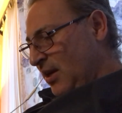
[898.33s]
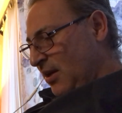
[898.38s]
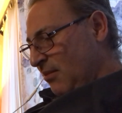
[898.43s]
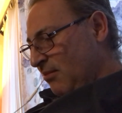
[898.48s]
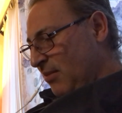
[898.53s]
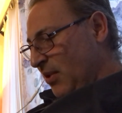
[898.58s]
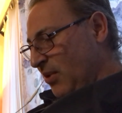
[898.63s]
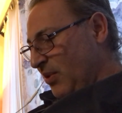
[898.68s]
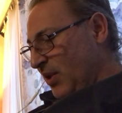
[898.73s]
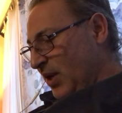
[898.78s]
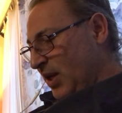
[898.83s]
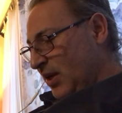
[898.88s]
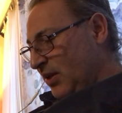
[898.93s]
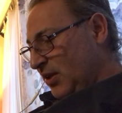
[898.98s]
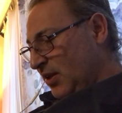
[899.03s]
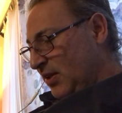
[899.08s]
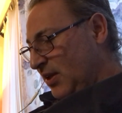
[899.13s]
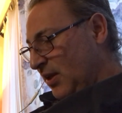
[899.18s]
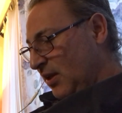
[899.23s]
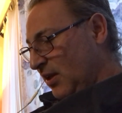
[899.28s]
Maria
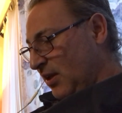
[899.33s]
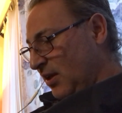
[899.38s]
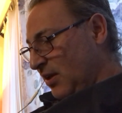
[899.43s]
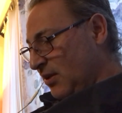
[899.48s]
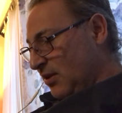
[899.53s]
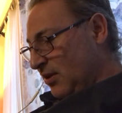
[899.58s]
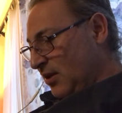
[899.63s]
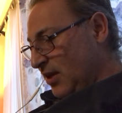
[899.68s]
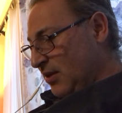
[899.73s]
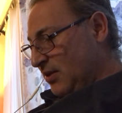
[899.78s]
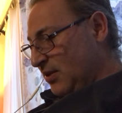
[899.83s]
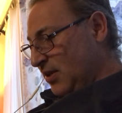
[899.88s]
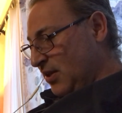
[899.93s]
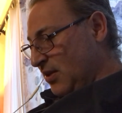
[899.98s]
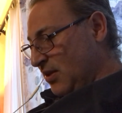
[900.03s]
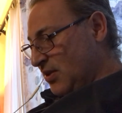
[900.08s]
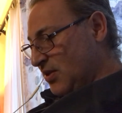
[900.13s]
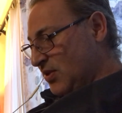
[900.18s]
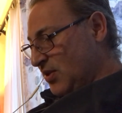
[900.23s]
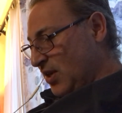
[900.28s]
de Tilly,
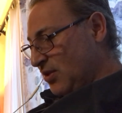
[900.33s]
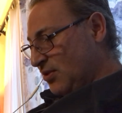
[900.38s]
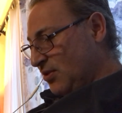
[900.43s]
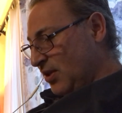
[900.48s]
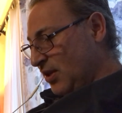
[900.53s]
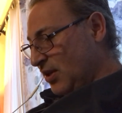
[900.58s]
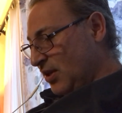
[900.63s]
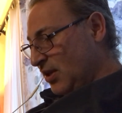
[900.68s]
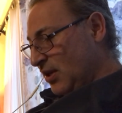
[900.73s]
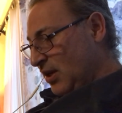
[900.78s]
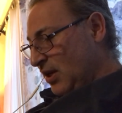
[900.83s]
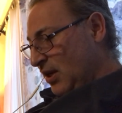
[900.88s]
19th century.